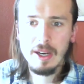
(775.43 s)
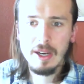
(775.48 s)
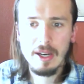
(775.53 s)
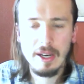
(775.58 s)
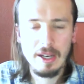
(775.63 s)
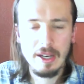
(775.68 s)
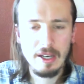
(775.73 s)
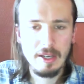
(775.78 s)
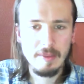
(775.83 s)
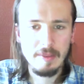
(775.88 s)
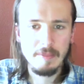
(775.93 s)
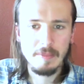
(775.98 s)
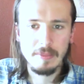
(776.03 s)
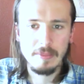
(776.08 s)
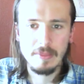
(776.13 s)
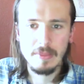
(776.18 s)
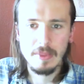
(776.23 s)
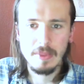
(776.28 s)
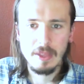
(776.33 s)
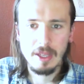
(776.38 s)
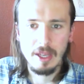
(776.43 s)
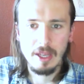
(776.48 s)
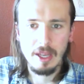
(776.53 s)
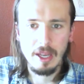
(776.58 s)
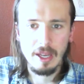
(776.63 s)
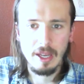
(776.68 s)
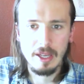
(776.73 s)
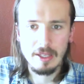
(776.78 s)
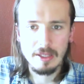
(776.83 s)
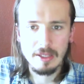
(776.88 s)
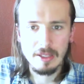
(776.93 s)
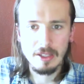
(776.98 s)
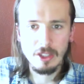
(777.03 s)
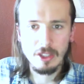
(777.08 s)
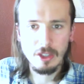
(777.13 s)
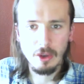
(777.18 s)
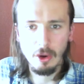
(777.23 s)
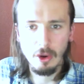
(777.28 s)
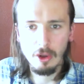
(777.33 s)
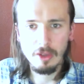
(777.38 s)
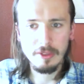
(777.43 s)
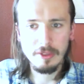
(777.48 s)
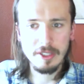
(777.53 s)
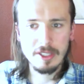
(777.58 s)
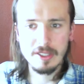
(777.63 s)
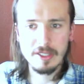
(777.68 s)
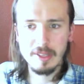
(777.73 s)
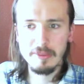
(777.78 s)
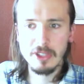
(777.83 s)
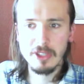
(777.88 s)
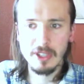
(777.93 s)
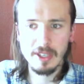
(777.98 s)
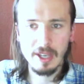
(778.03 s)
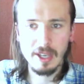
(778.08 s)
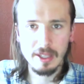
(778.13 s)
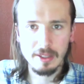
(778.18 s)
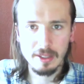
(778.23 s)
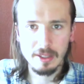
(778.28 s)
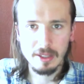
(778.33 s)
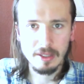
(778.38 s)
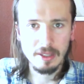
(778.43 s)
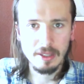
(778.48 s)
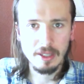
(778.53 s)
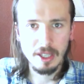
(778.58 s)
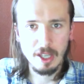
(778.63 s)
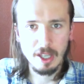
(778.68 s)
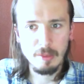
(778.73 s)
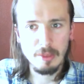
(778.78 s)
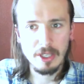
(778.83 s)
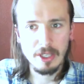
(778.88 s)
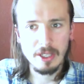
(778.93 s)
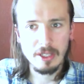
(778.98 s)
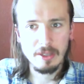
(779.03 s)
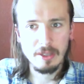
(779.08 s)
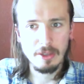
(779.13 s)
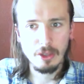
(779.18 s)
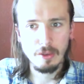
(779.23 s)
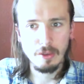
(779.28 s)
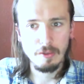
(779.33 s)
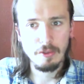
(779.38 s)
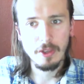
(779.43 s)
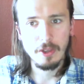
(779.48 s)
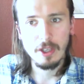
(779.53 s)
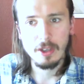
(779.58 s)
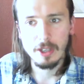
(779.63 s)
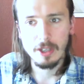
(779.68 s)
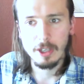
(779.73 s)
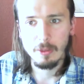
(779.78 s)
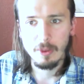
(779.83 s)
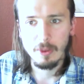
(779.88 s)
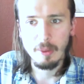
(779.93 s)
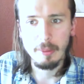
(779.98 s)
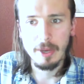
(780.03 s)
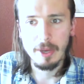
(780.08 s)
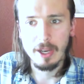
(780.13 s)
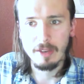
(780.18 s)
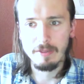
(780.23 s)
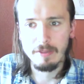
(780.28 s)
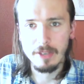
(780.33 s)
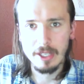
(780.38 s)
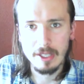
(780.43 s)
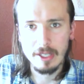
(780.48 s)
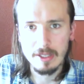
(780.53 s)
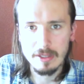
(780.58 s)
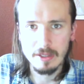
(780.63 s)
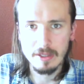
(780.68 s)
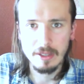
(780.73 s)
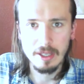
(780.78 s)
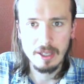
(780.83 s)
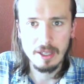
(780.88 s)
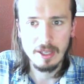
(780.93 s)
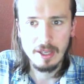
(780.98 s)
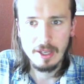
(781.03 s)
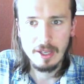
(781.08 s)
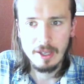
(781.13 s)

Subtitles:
And all of these steps together can be configured in Webpack very easily.